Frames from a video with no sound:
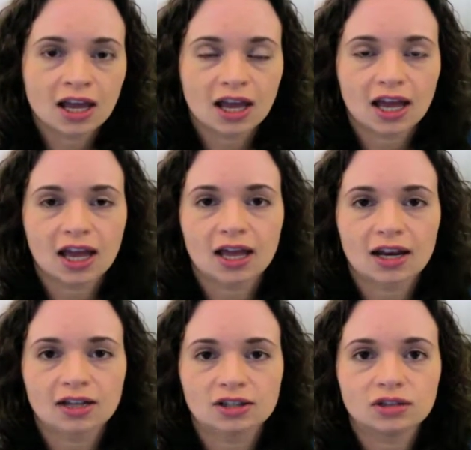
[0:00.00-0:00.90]
And
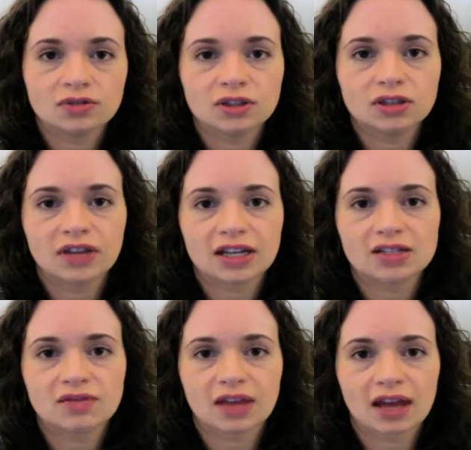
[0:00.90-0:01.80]
I took full advantage
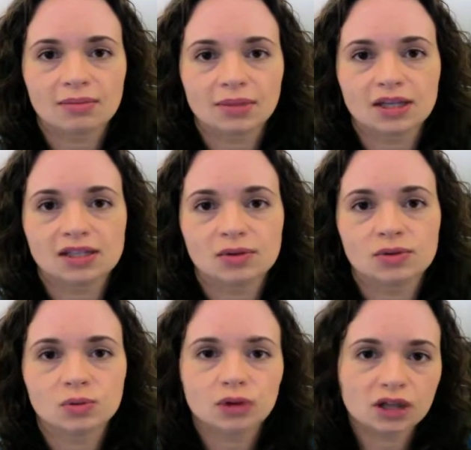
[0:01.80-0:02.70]
of that because I
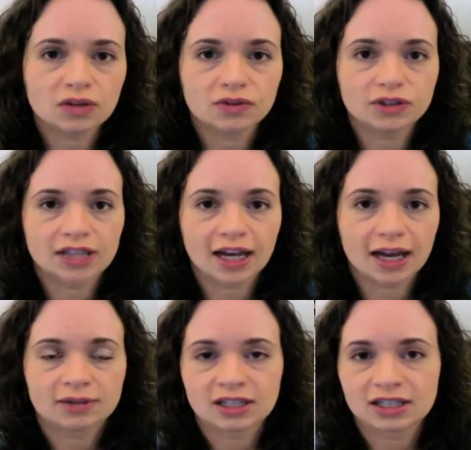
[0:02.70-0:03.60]
was working
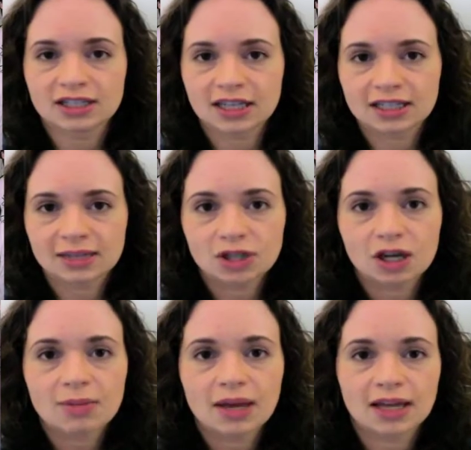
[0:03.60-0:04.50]
full-time in a daytime
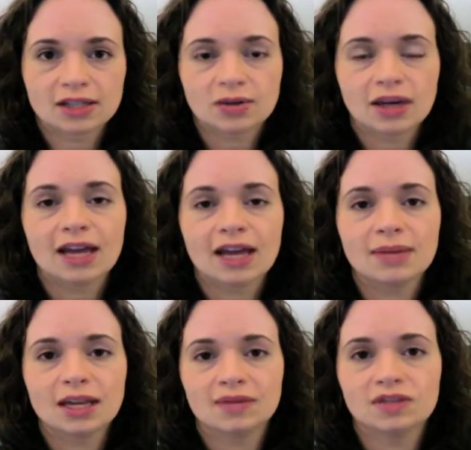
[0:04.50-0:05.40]
job, and so I had
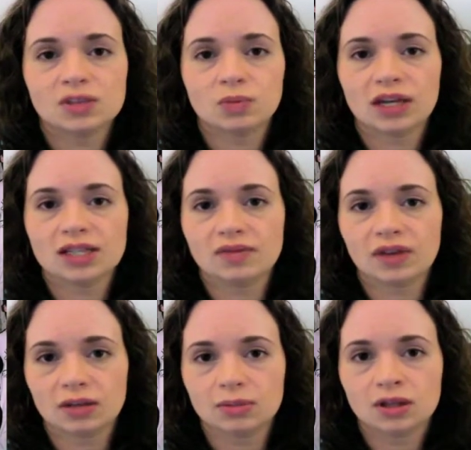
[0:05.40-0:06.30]
my evenings and weekends
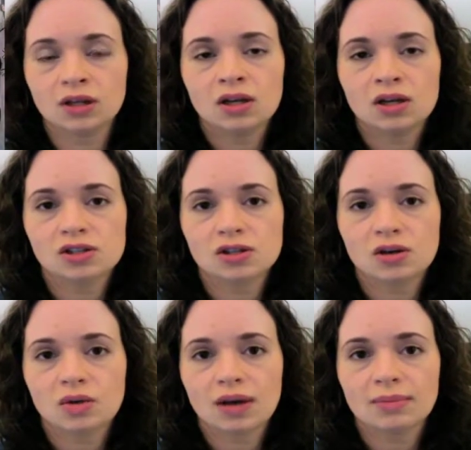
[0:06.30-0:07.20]
available.
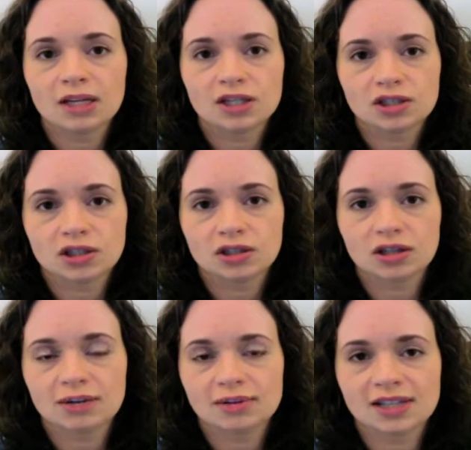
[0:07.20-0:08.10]
So I made sure
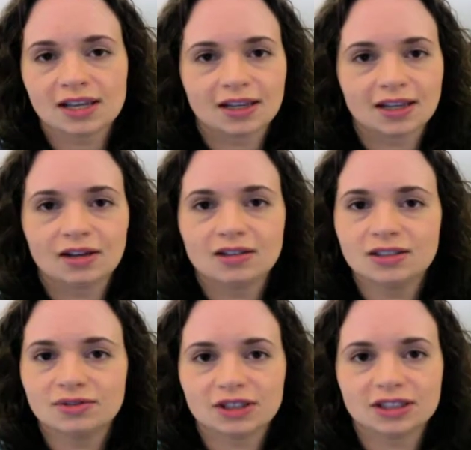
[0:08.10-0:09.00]
I was taking all
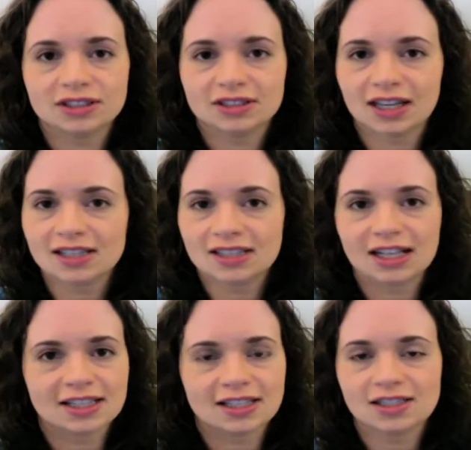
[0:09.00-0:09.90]
different kinds of
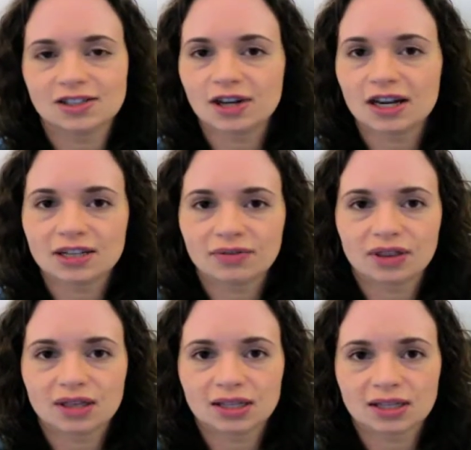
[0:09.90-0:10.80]
classes and trying
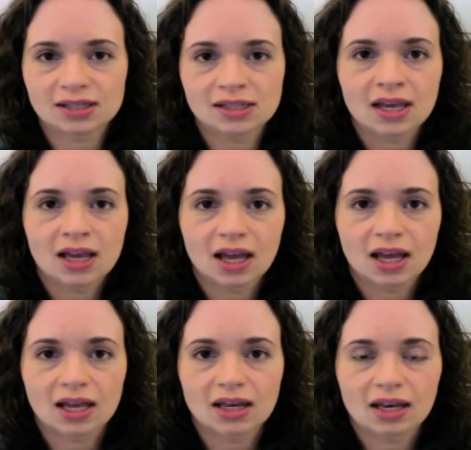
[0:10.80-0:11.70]
different things,
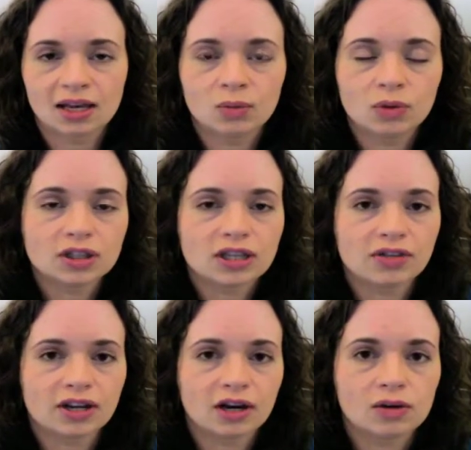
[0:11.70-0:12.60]
and I worked out
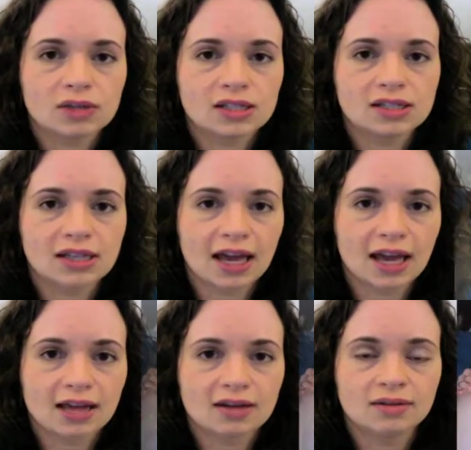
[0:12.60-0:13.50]
that I always
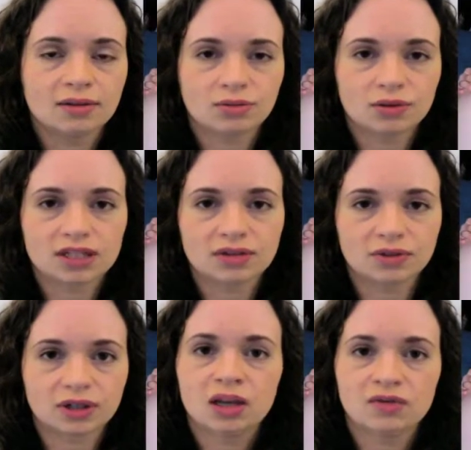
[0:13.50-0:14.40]
had 3
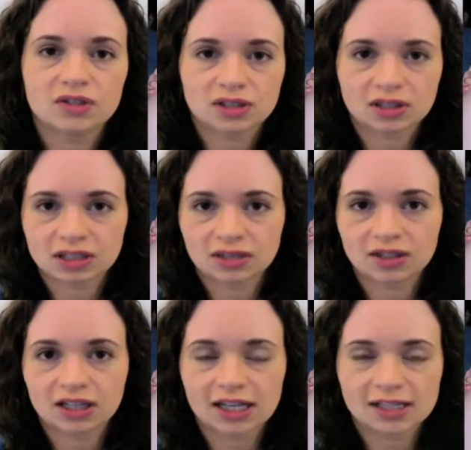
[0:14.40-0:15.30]
different physical
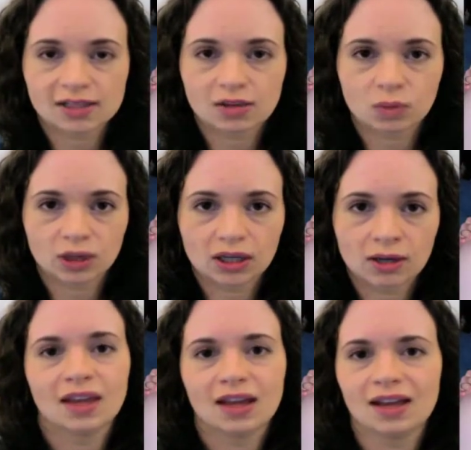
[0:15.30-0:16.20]
activity classes a
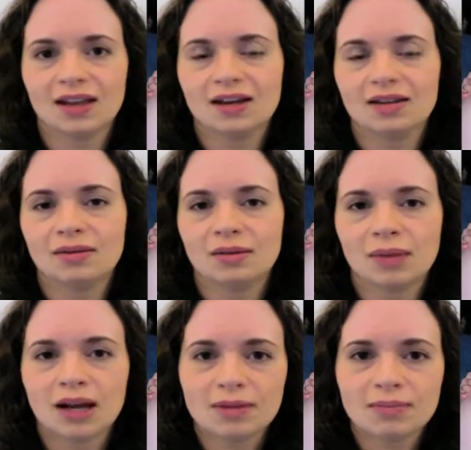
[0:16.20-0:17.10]
week. And
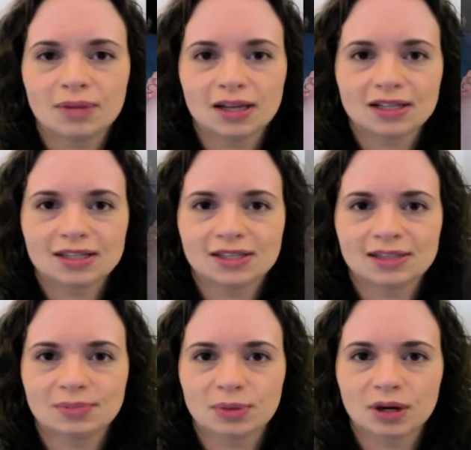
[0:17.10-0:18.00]
my
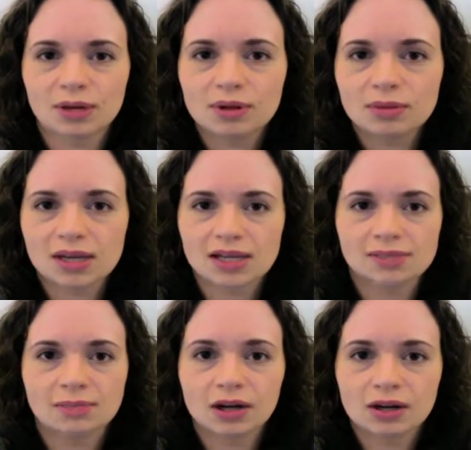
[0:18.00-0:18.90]
biggest problem is
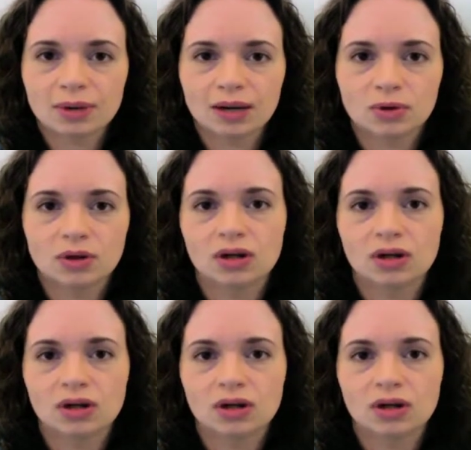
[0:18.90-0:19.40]
buttery popcorn.